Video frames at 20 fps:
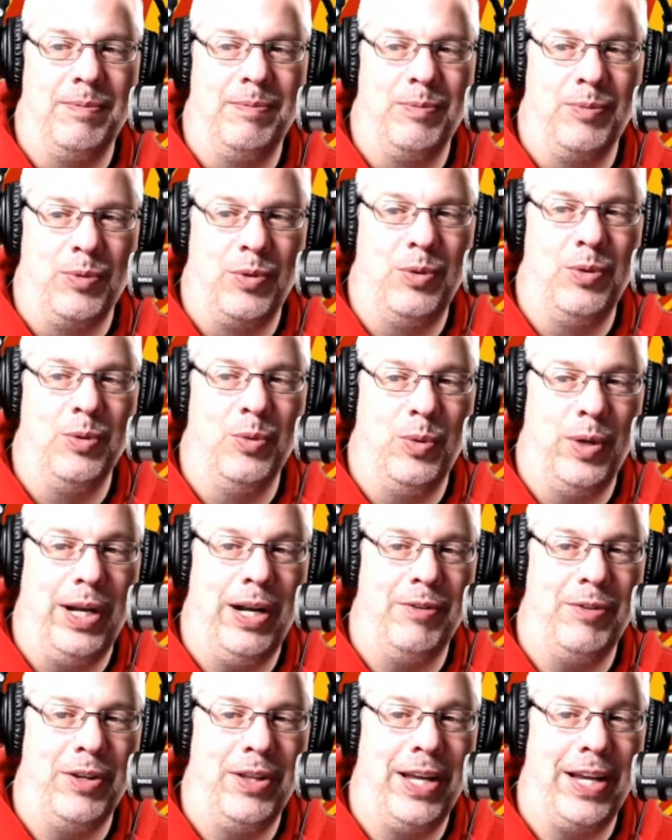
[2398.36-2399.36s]

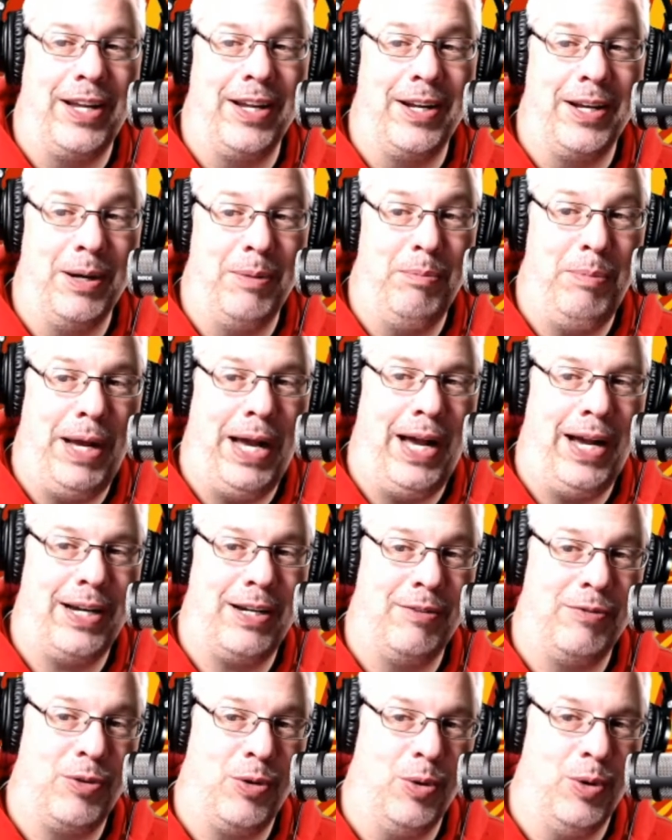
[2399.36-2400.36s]
Whenever they can come back,
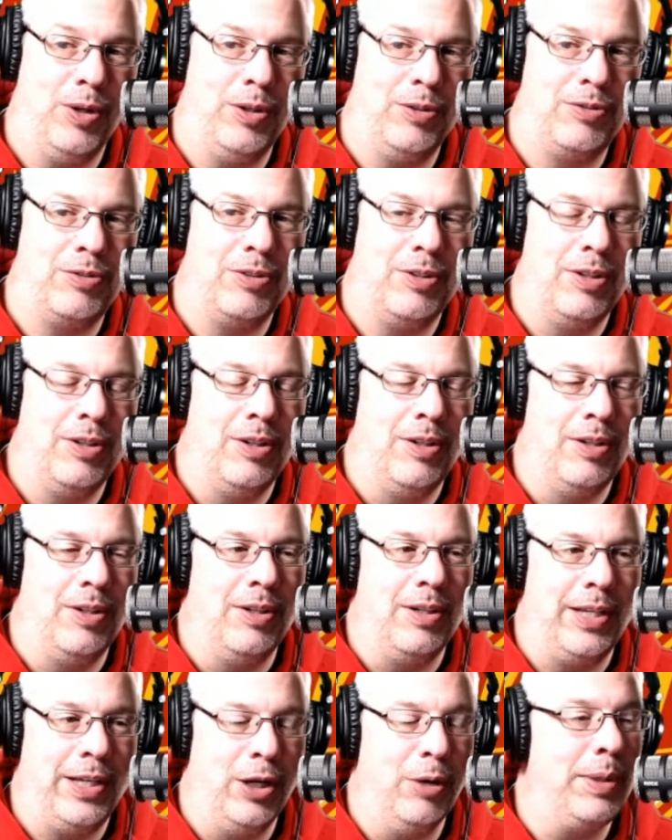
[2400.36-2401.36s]
of course.
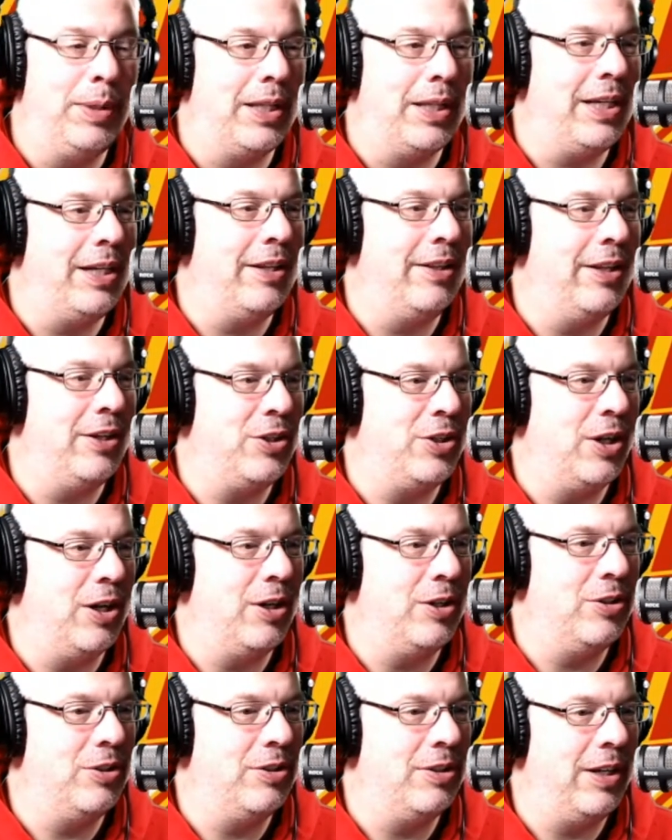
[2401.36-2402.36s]
He'll be leading the
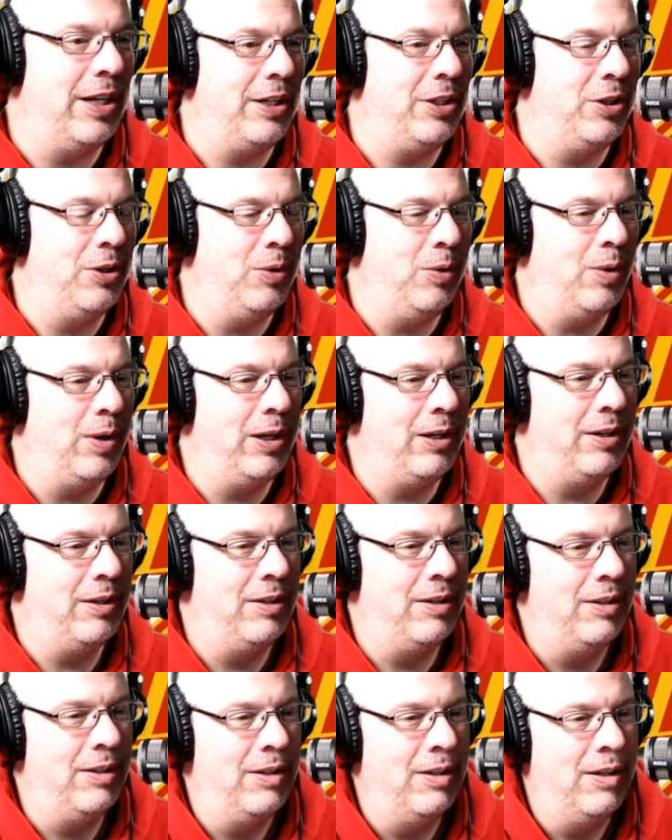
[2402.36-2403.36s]
charge, and what?
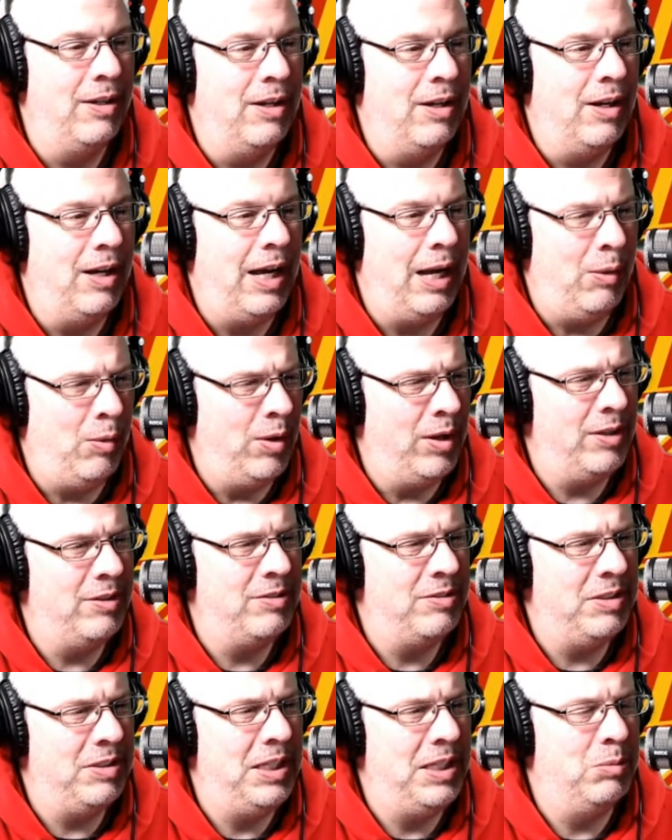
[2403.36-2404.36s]
I want to
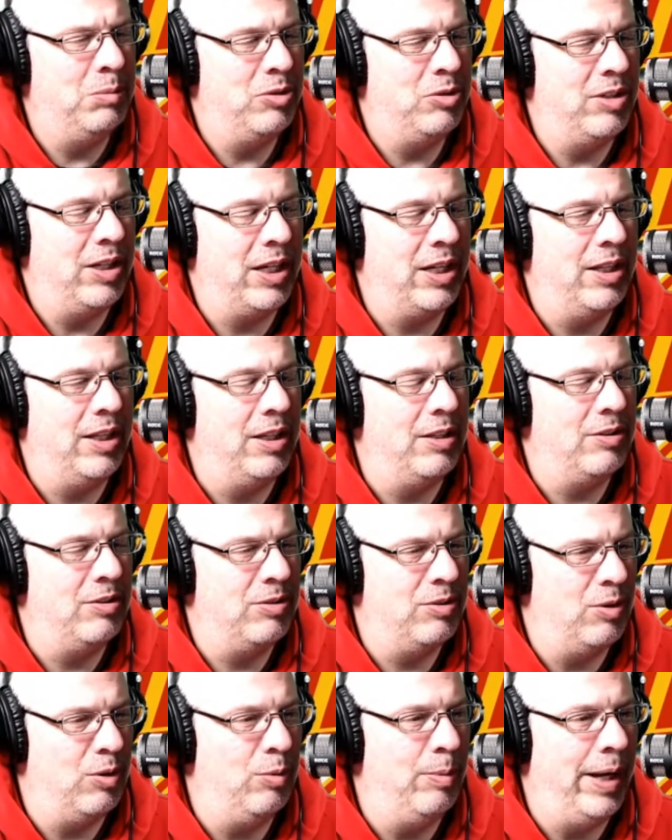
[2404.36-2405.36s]
see him singing that
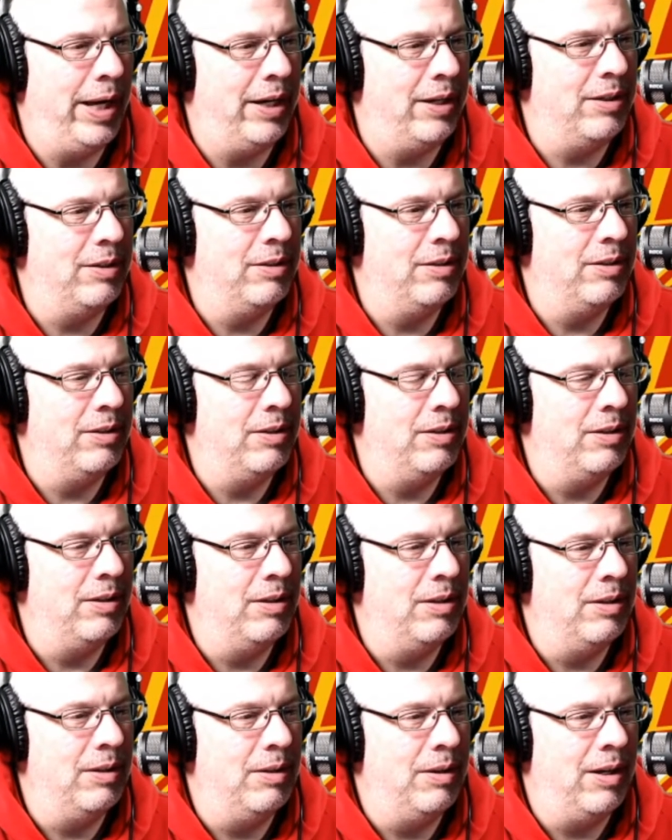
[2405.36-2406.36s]
so bad.
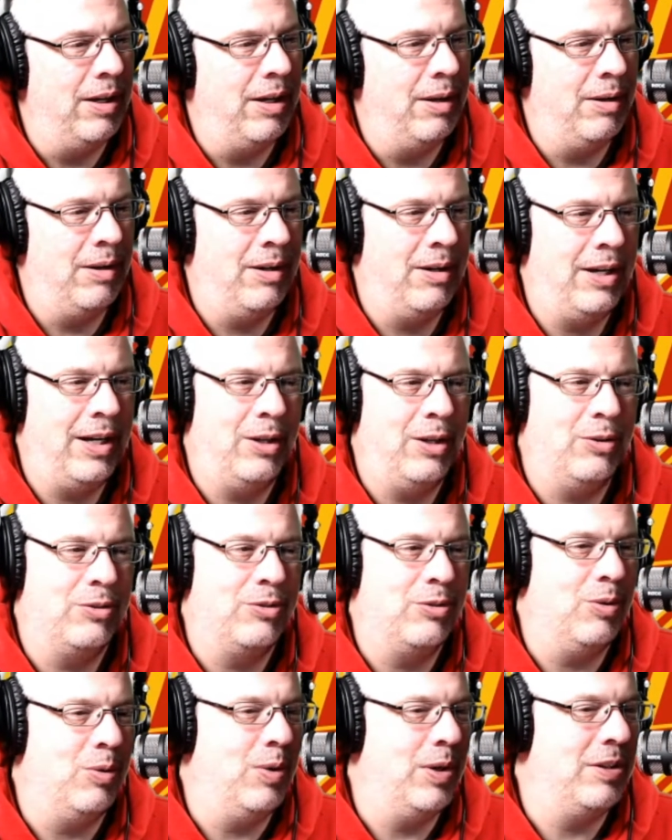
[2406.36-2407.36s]
I
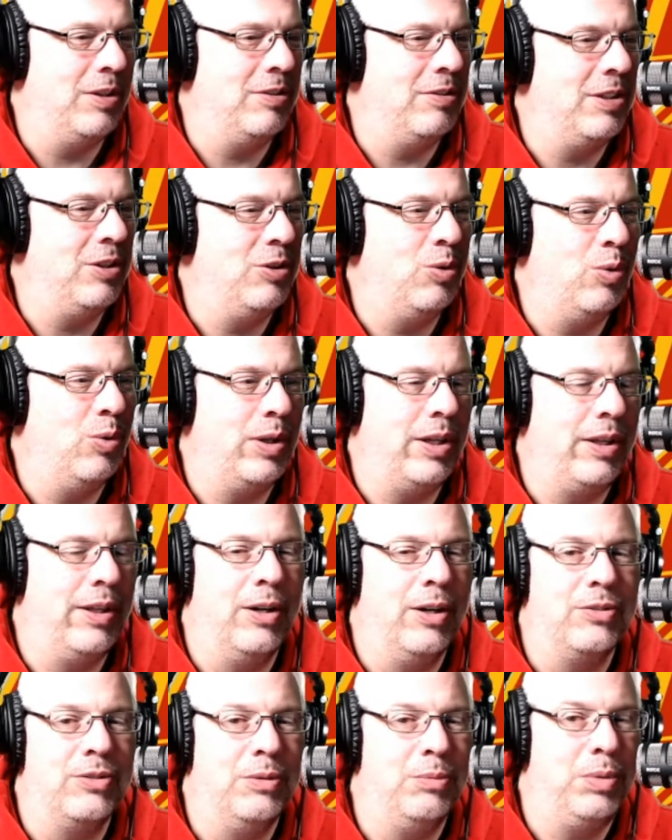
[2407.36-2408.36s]
also want to see
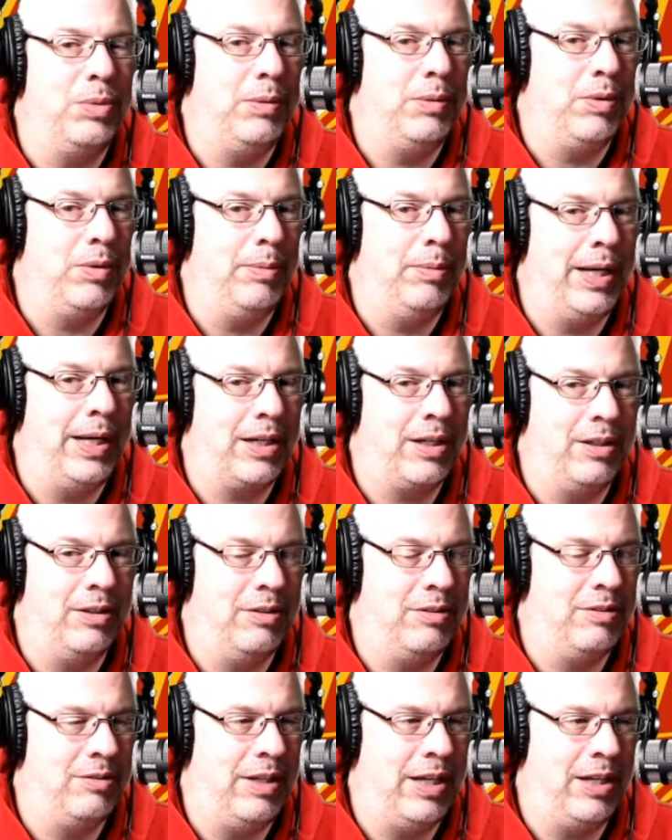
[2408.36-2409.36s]
20,000 people back in the
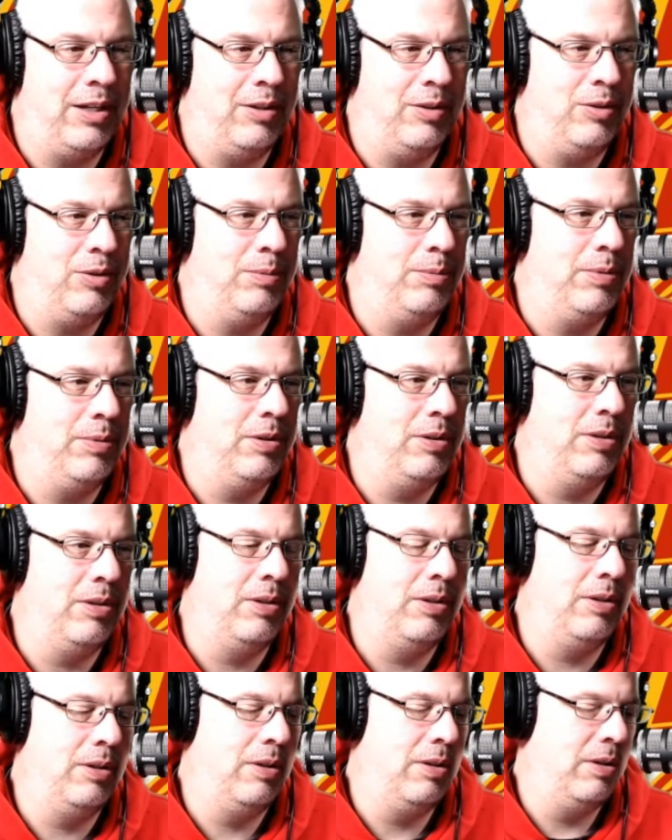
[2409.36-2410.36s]
Saddledome.
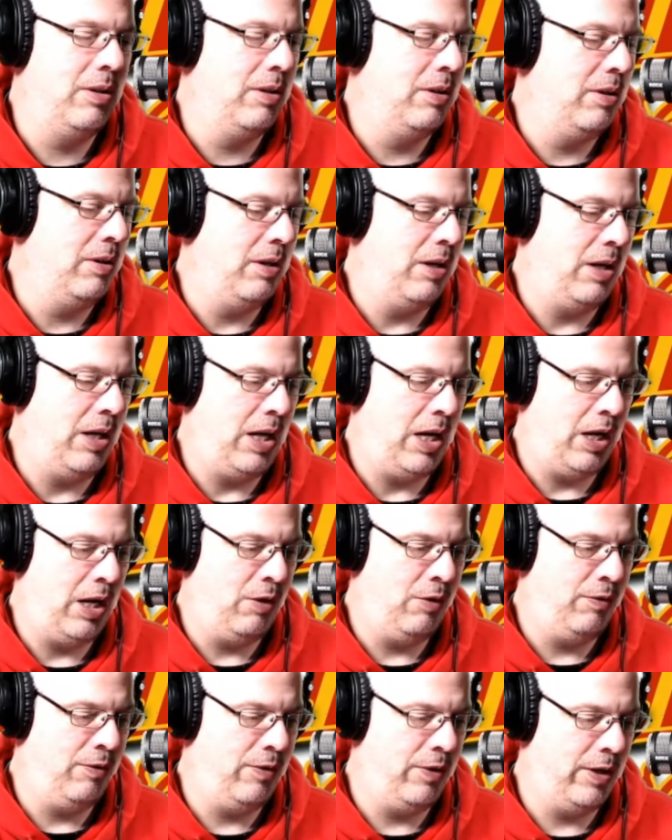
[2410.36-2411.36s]
How
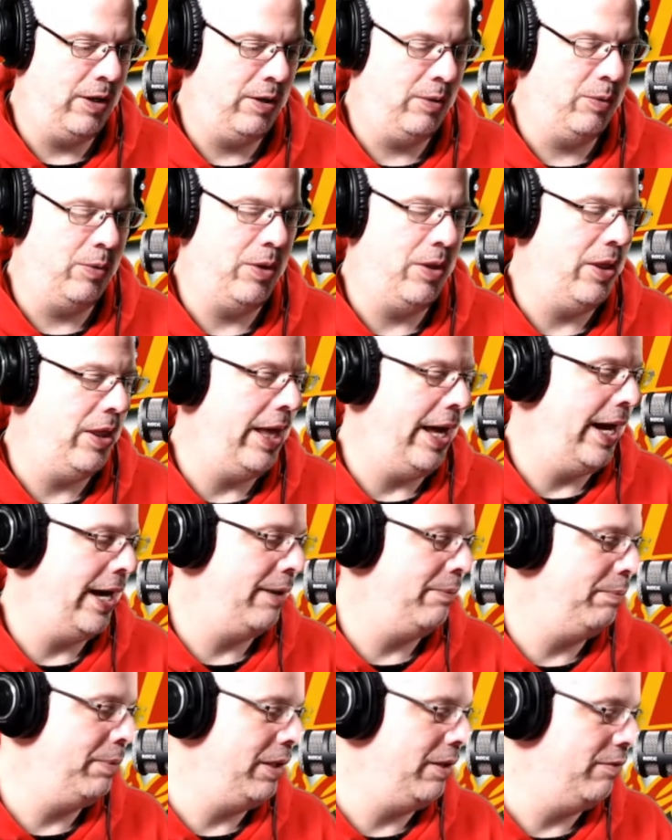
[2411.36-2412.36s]
fun would
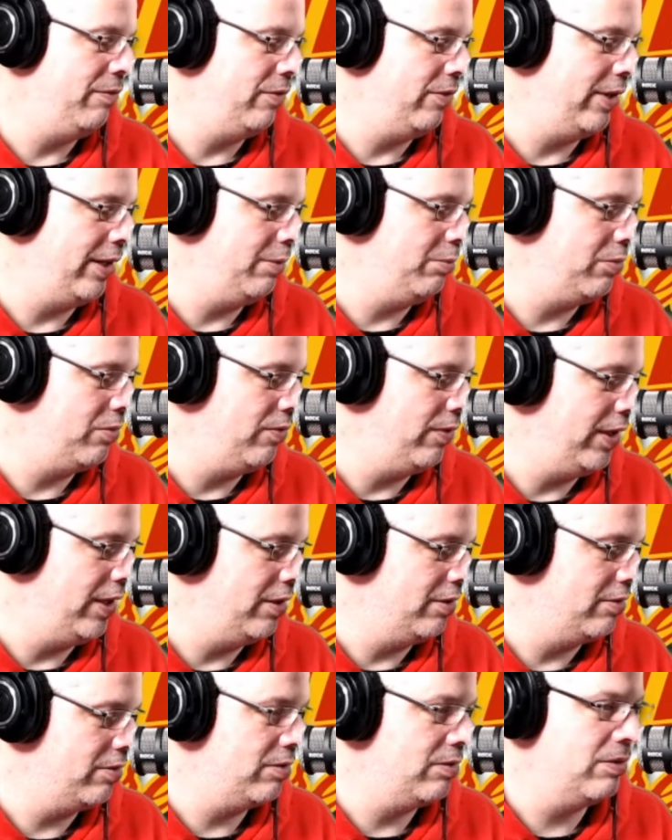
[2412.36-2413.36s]
that be, Flames
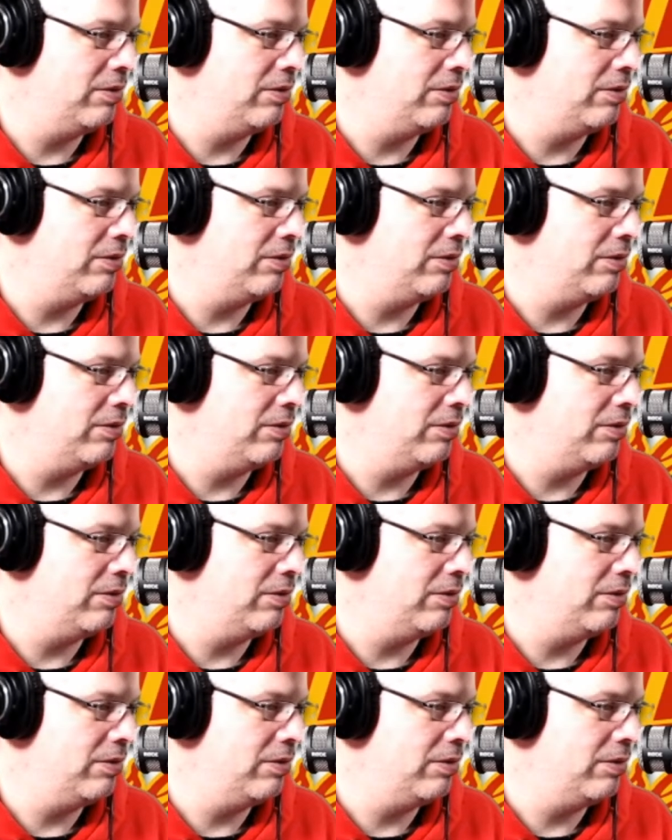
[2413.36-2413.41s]
fans?